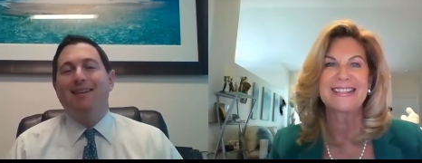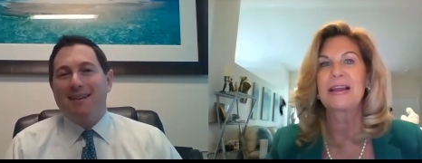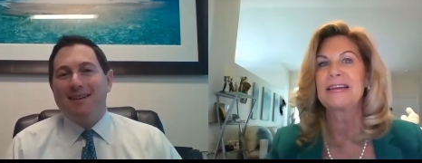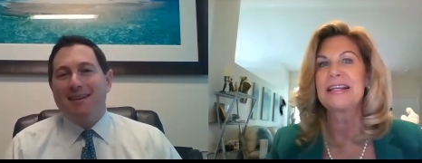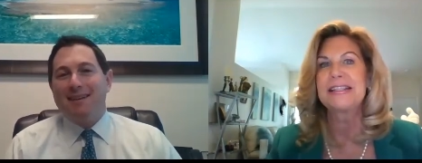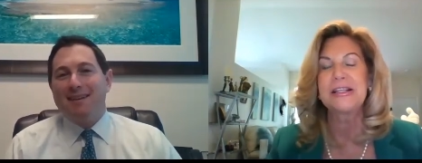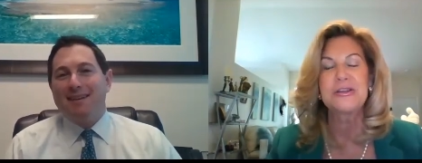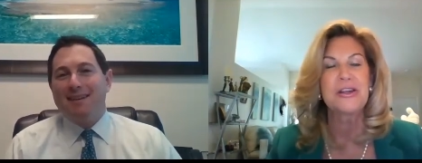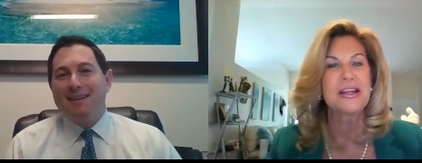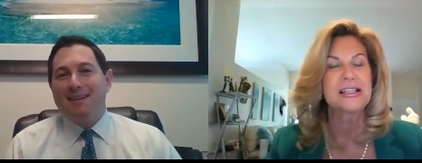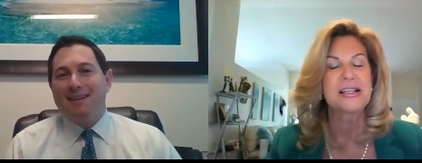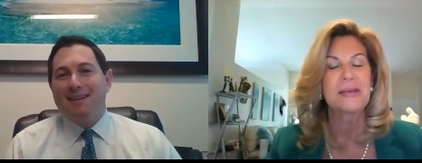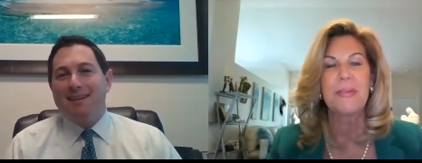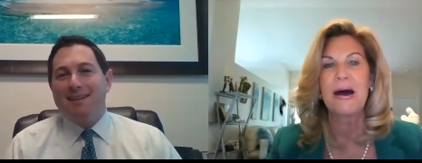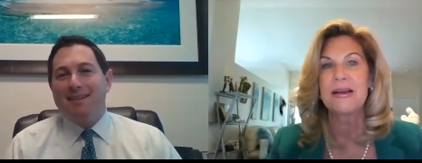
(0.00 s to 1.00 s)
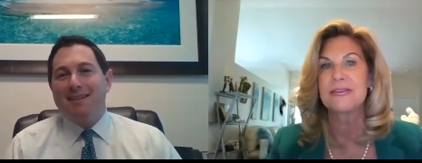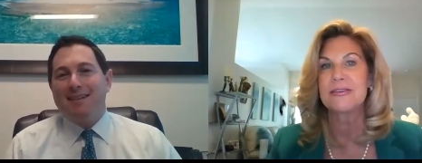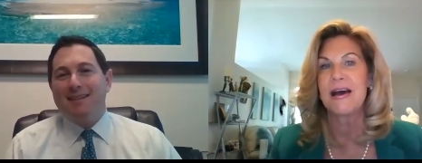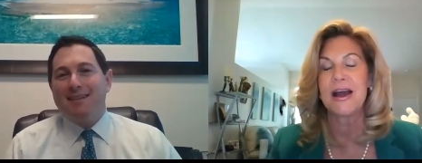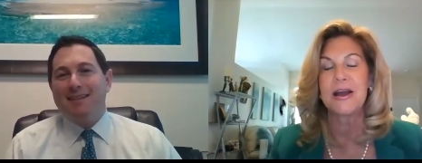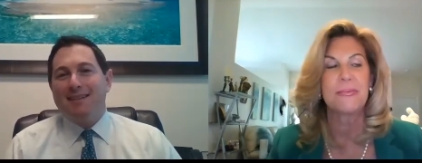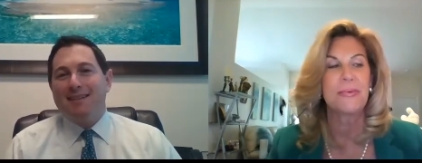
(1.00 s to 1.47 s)
Speaker 1: Listen to this
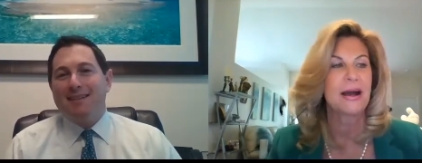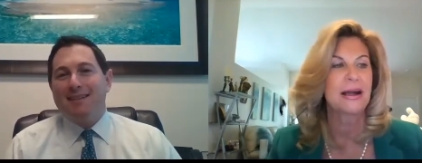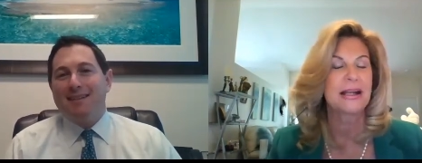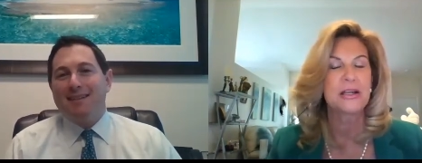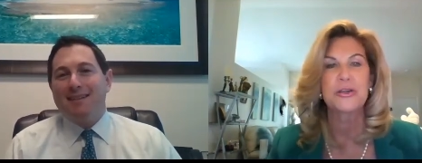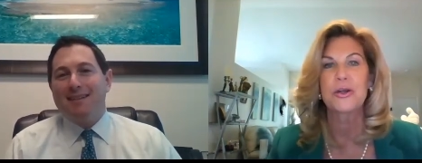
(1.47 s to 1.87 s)
entire podcast.